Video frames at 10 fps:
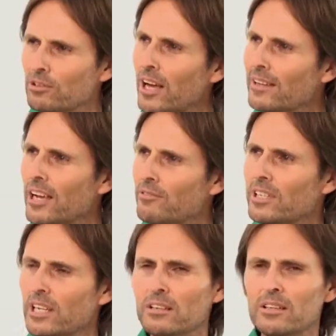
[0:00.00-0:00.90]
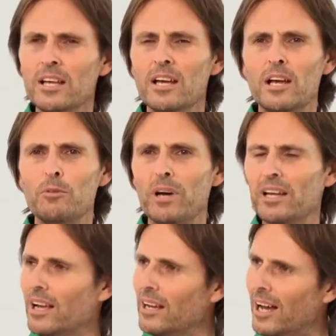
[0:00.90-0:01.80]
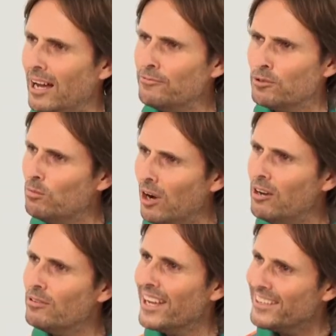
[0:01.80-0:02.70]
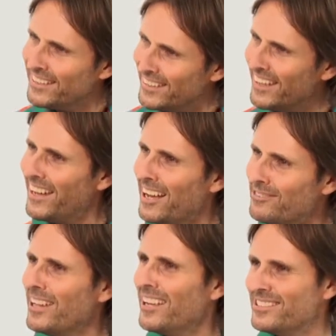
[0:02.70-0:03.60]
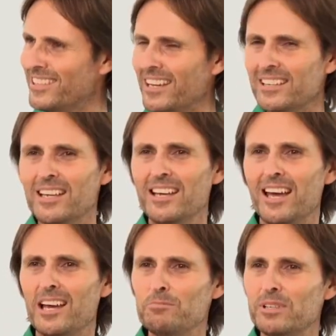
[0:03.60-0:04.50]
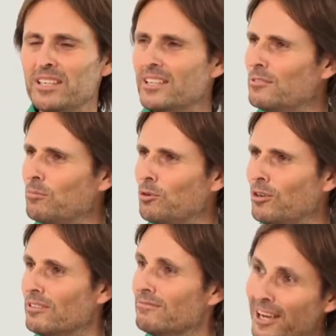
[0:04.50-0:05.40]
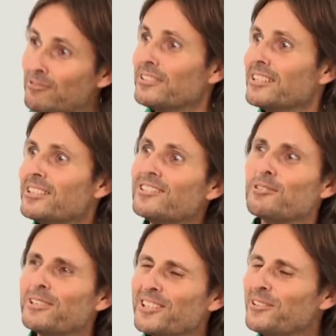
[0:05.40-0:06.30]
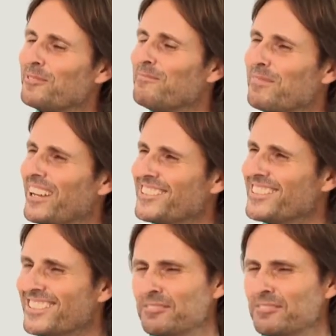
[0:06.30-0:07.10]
like they're in hell. But after a while, they can get out of that state and be in more heavenly, shall we call them, places,